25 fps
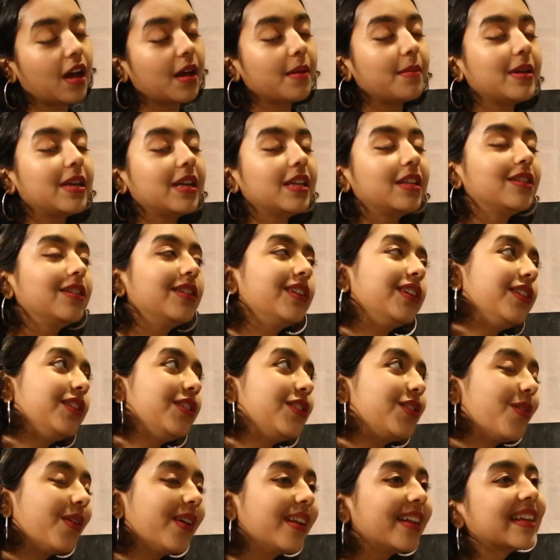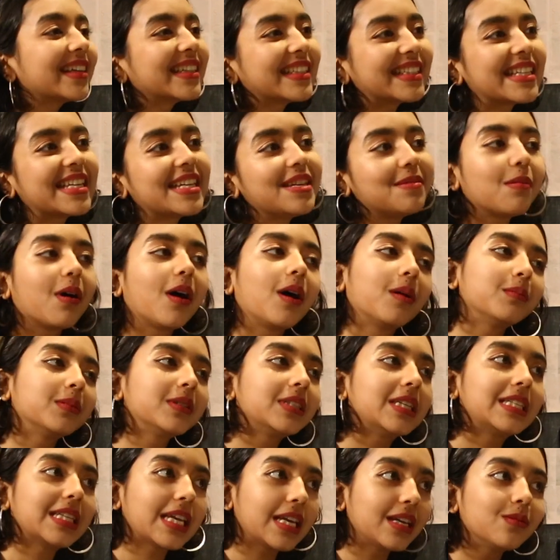I mean, you know I like to keep up
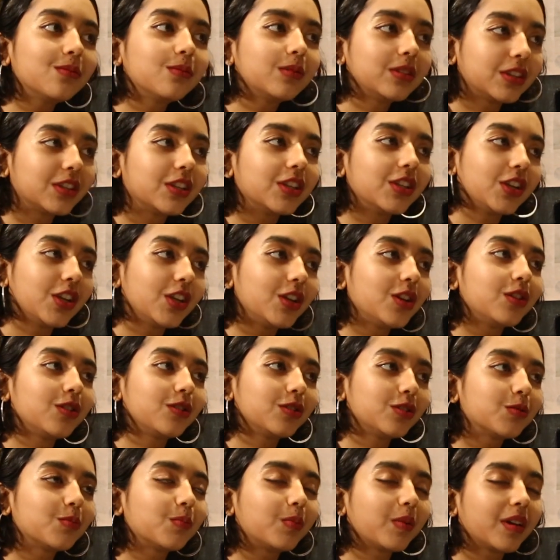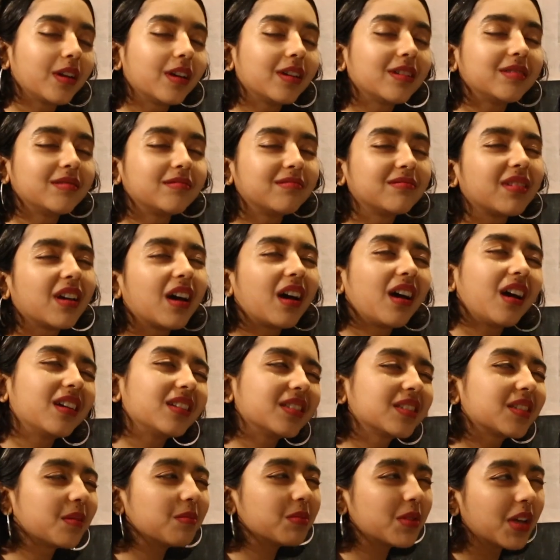to date with the news, but
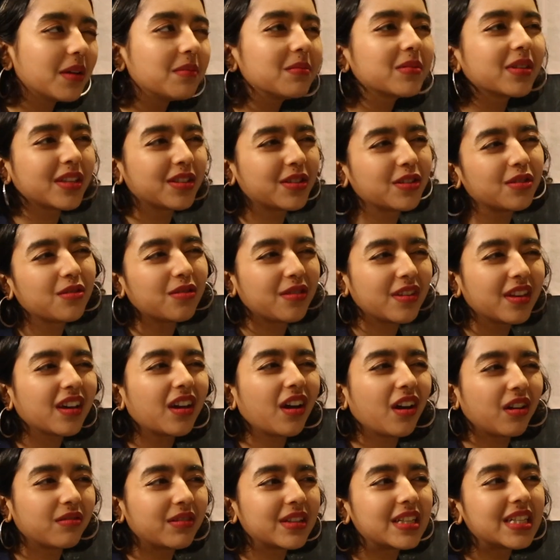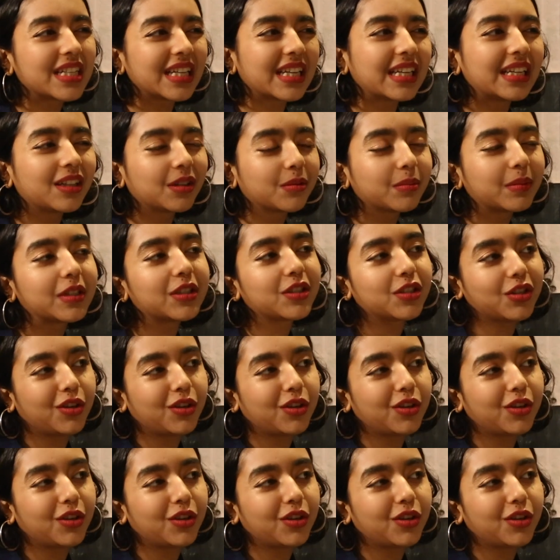sometimes I do think I read it a little bit